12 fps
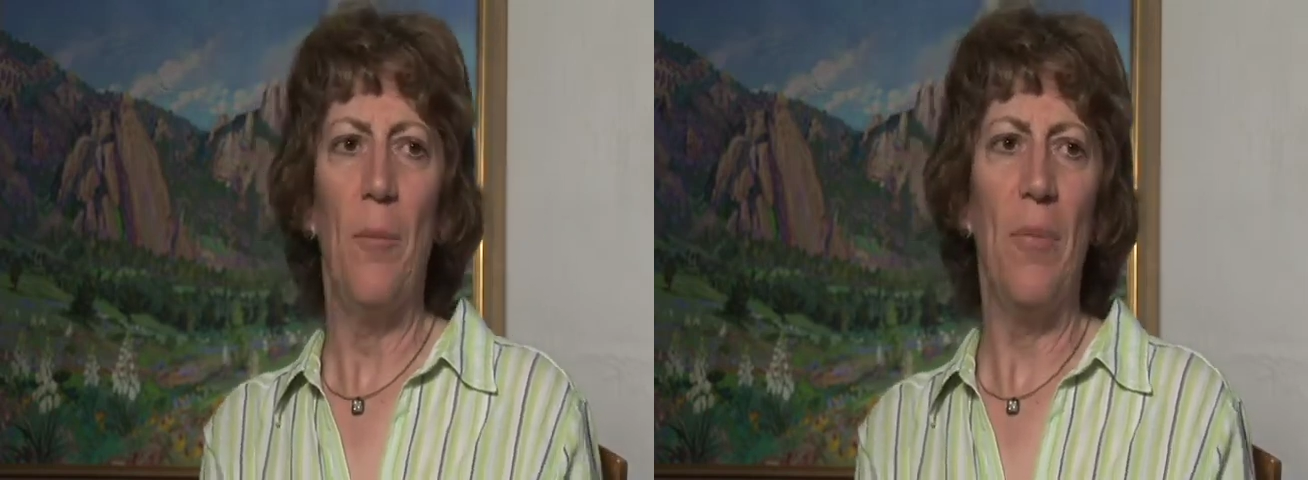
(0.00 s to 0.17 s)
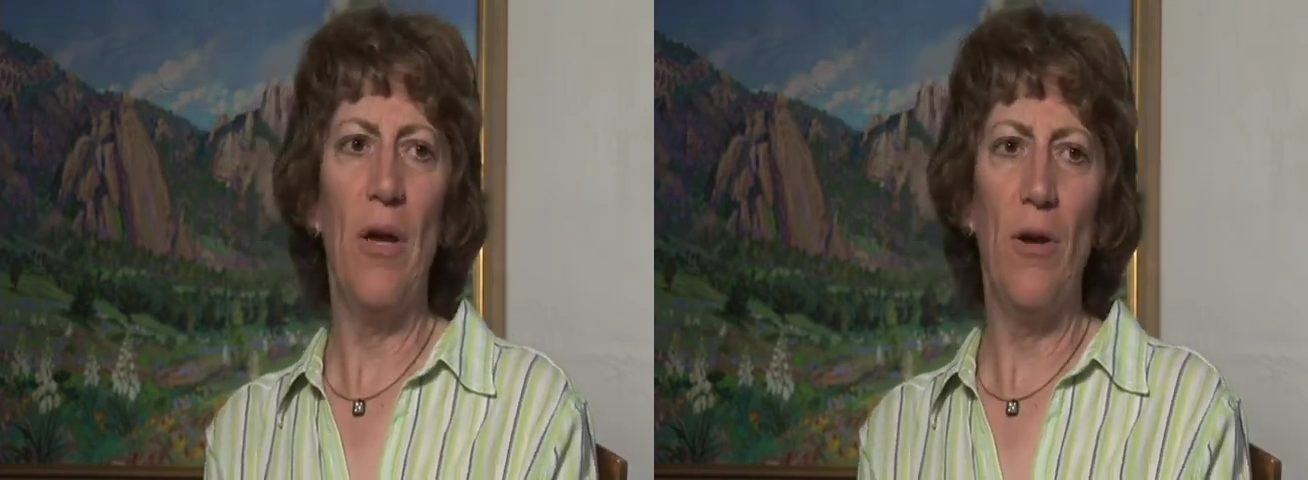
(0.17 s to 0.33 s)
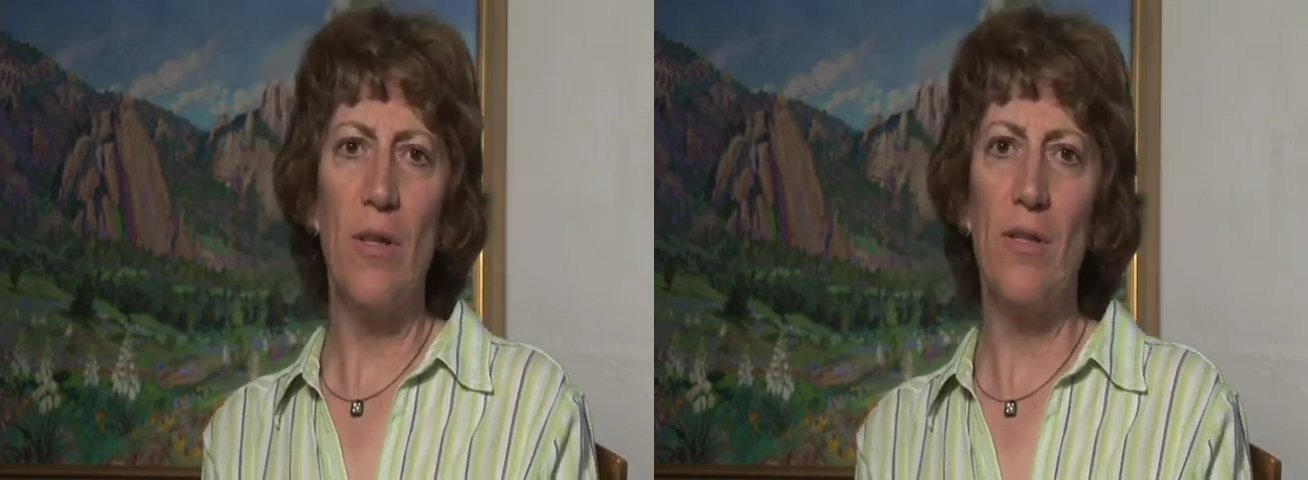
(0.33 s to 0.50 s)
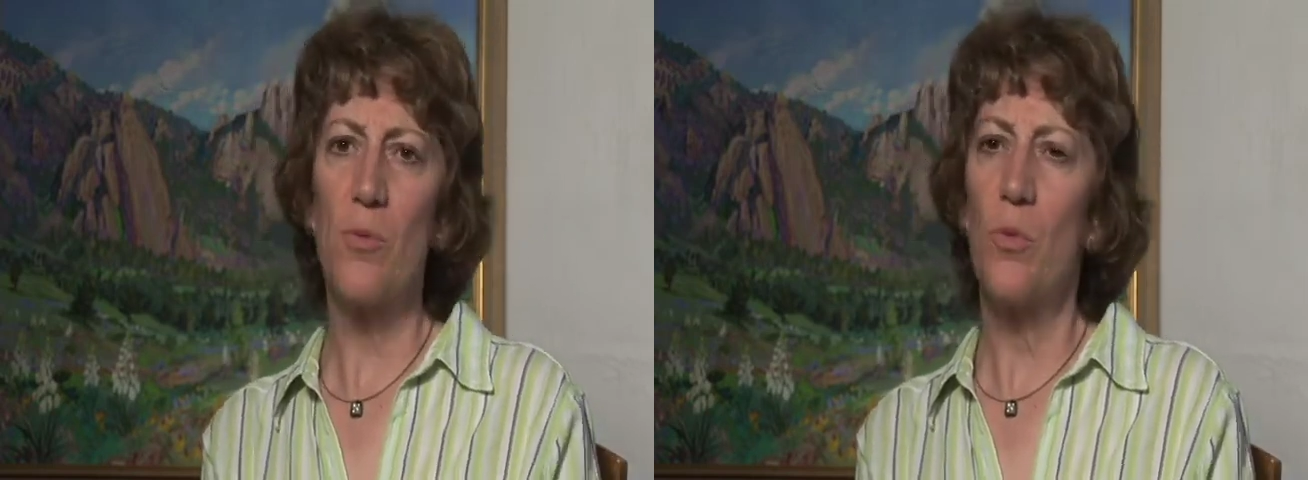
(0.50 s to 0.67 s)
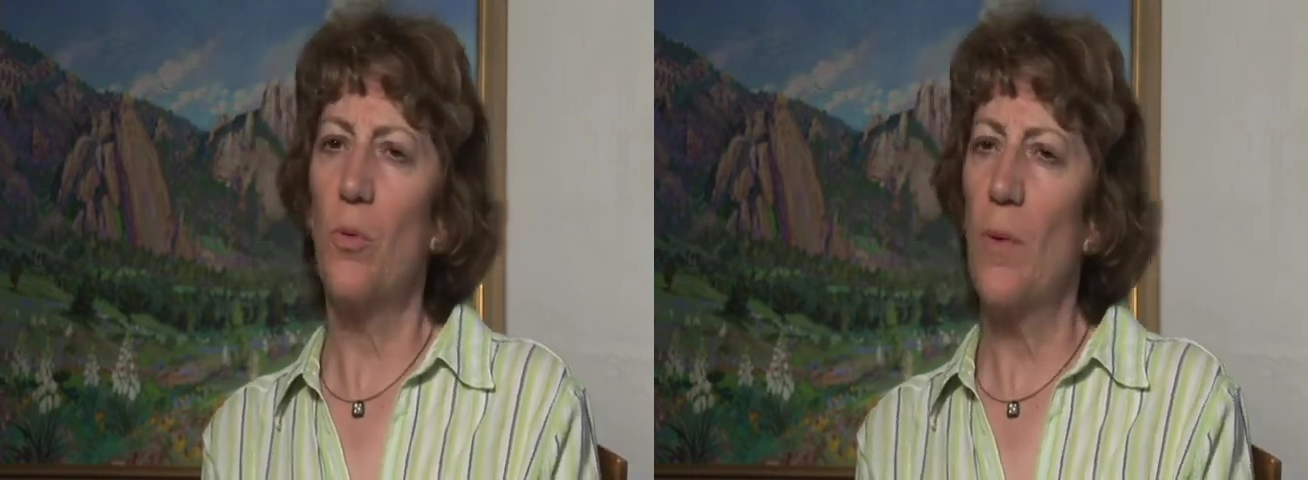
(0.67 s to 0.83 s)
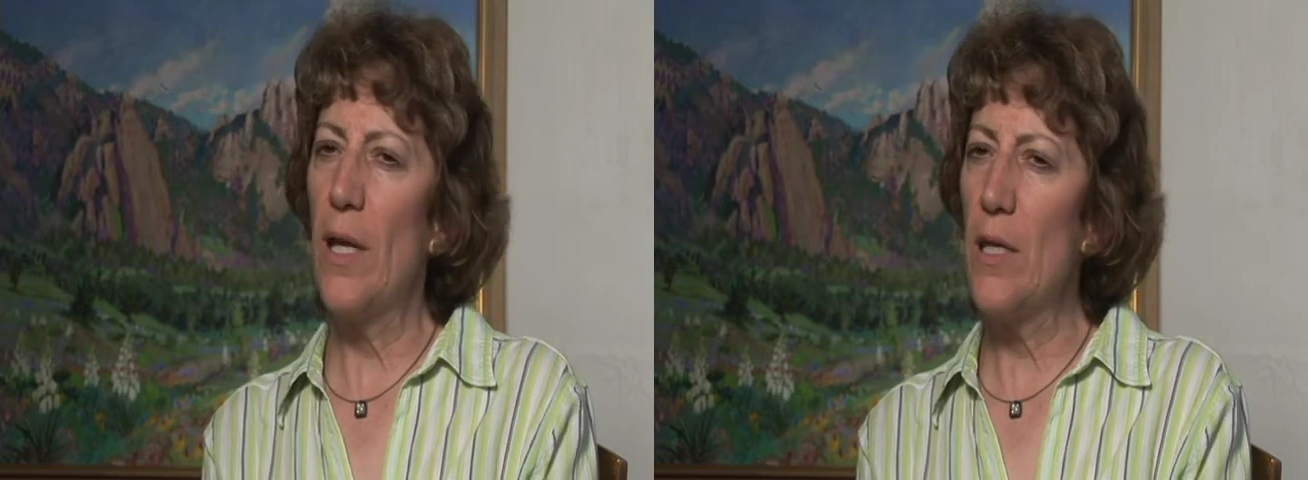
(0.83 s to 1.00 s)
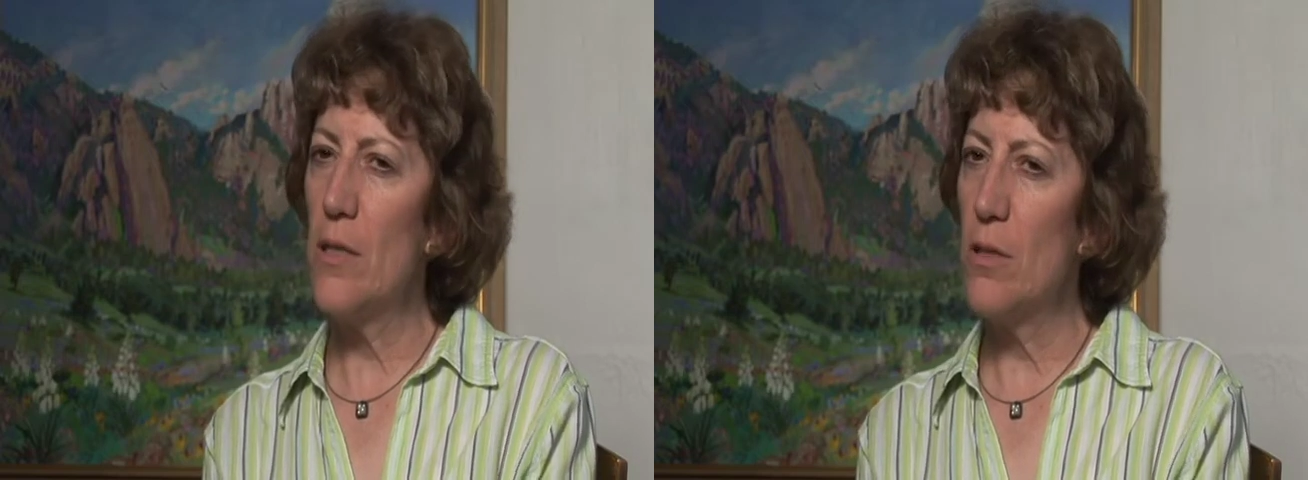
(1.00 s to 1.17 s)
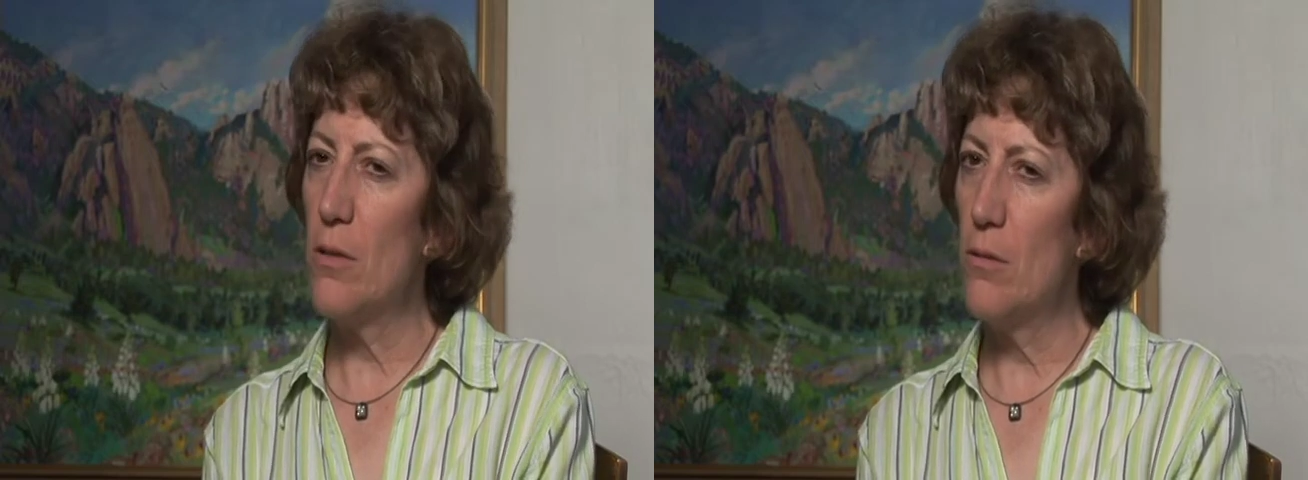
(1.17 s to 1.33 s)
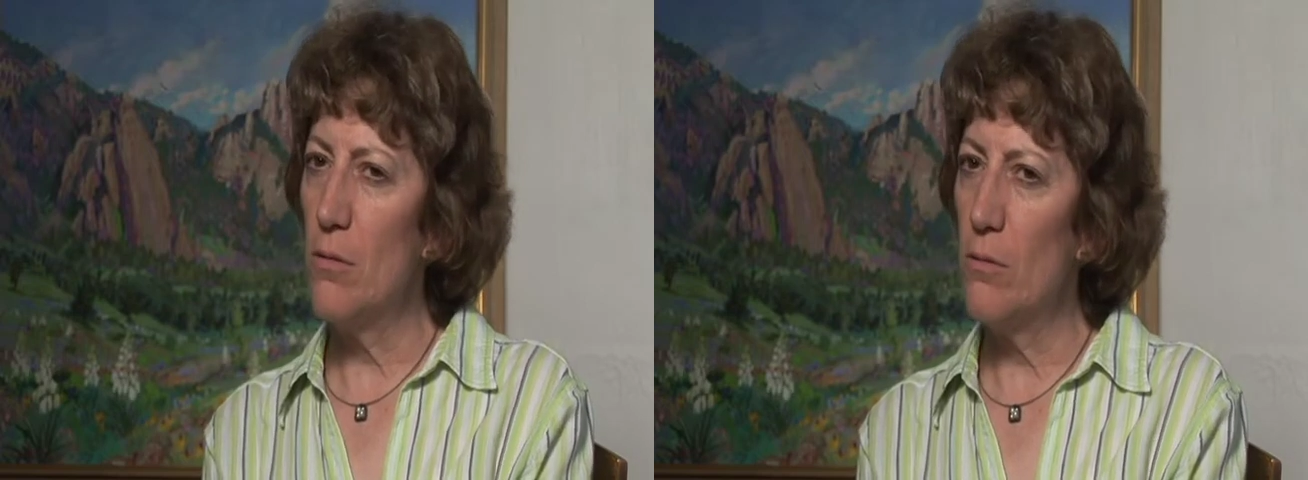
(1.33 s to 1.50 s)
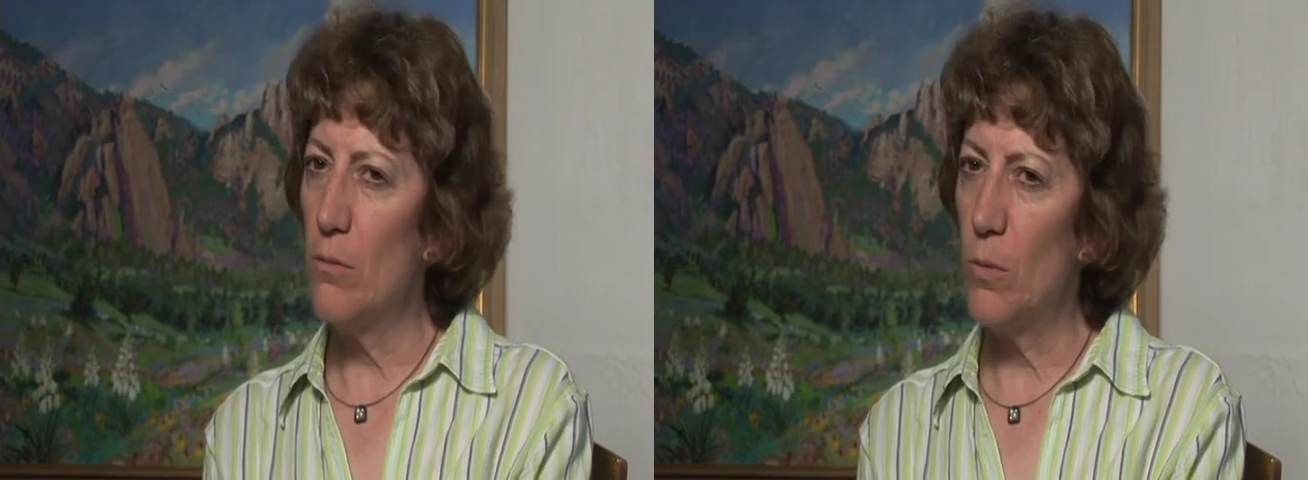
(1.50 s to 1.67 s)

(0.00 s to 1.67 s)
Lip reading: Parents were ready to,